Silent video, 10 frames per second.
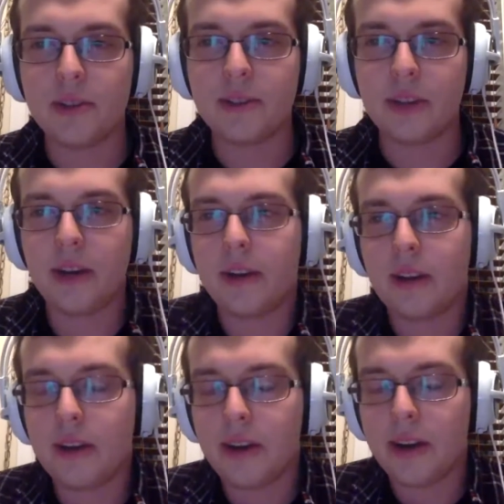
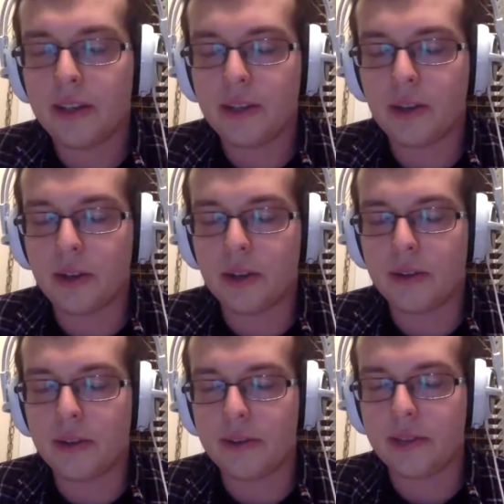I'll
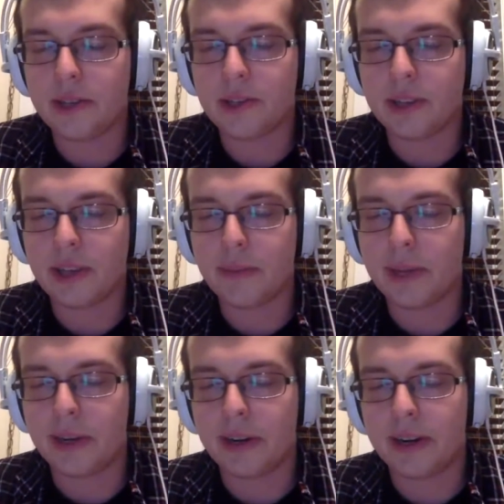eventually get
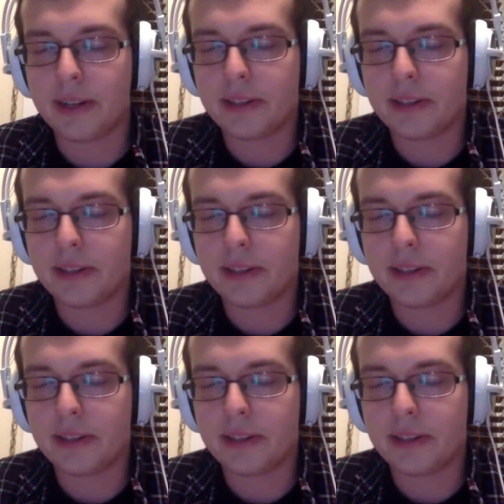better at it.